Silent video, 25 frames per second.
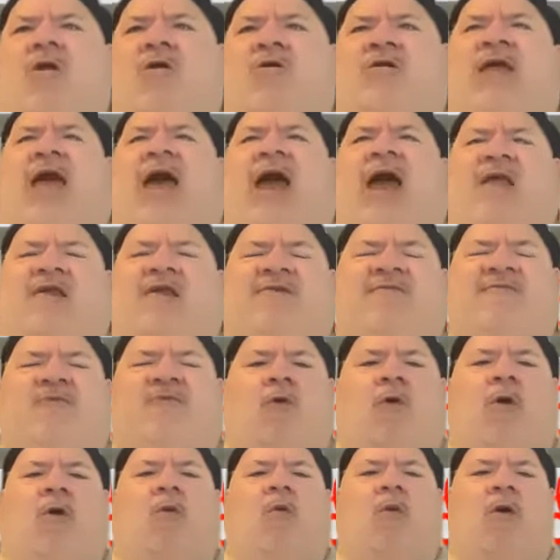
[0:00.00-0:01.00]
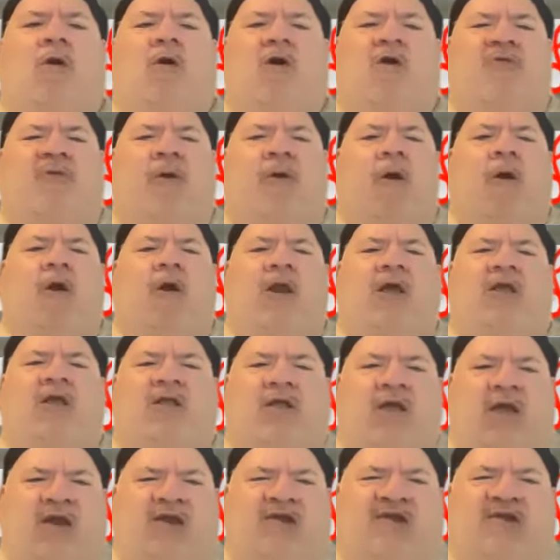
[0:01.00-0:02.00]
Dallas, Fort Worth,
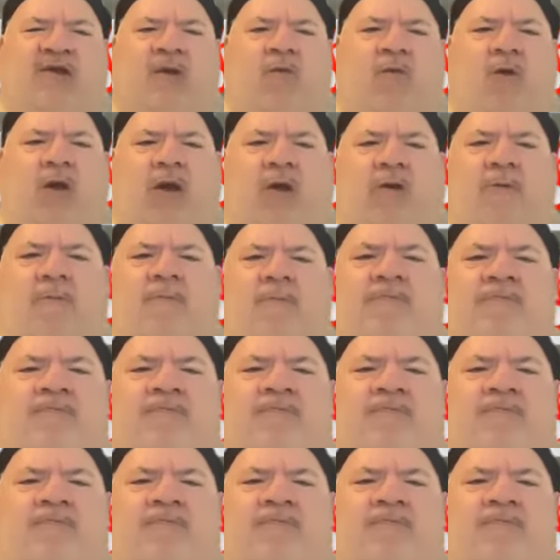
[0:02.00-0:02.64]
Arlington, somewhere.